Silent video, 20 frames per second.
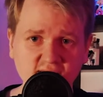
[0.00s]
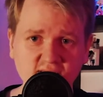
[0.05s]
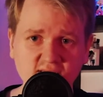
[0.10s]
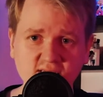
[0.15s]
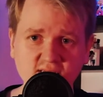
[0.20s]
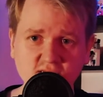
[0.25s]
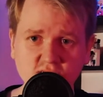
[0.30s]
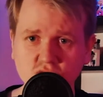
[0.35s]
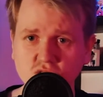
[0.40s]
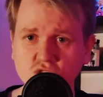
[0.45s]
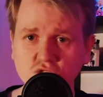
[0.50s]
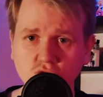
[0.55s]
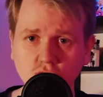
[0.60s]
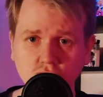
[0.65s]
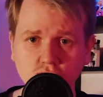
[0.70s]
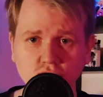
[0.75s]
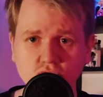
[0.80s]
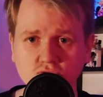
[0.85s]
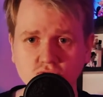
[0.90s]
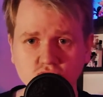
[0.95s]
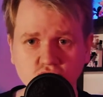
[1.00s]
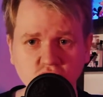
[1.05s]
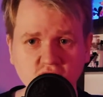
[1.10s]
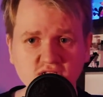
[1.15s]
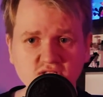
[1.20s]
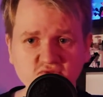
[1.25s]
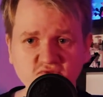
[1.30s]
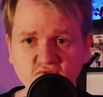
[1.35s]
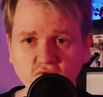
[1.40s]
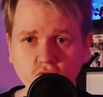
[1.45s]
the stone you
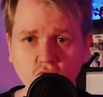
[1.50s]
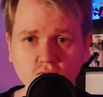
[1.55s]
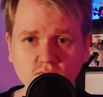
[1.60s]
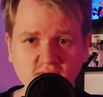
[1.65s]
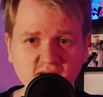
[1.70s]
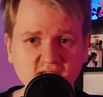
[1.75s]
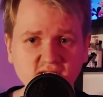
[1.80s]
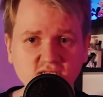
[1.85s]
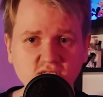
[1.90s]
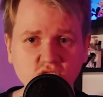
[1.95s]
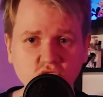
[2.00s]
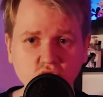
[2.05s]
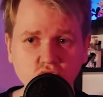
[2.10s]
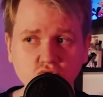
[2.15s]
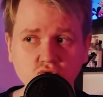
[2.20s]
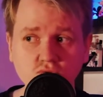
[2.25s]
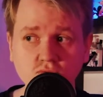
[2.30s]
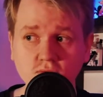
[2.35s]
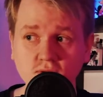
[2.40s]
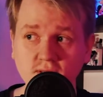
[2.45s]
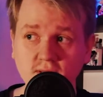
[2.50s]
transform into